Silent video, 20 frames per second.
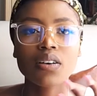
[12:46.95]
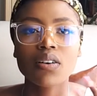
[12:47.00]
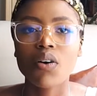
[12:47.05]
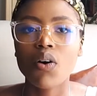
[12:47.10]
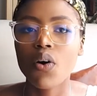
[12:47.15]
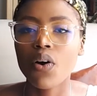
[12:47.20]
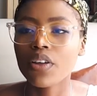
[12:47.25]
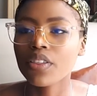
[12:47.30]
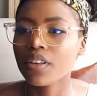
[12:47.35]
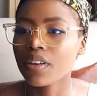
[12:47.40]

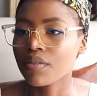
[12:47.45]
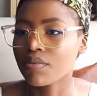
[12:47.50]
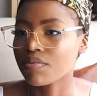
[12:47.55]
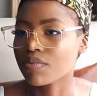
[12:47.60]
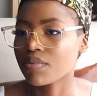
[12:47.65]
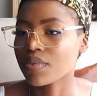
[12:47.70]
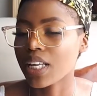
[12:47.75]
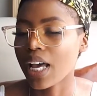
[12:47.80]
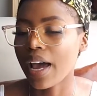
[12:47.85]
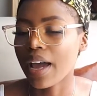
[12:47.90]
or the
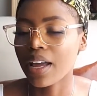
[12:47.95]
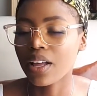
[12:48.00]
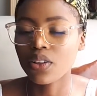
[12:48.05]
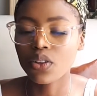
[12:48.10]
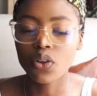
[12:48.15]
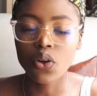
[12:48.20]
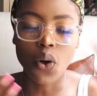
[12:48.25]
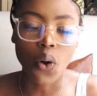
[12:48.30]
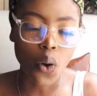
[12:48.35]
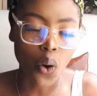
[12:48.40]

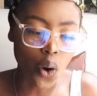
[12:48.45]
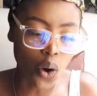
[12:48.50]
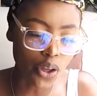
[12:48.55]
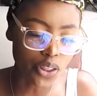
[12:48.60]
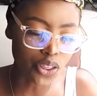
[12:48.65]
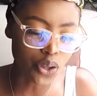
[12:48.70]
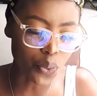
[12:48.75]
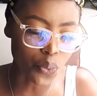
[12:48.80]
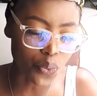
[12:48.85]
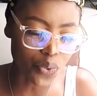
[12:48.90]
tile or
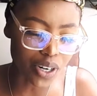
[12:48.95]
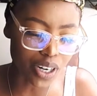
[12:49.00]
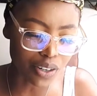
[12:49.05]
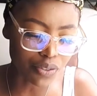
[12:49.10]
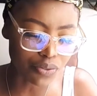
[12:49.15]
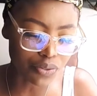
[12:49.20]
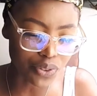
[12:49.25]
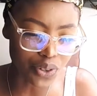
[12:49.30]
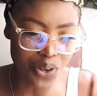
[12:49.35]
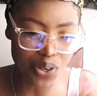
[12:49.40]
the wooden
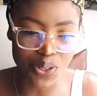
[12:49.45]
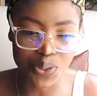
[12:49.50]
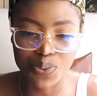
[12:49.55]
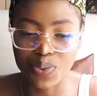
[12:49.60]
floors,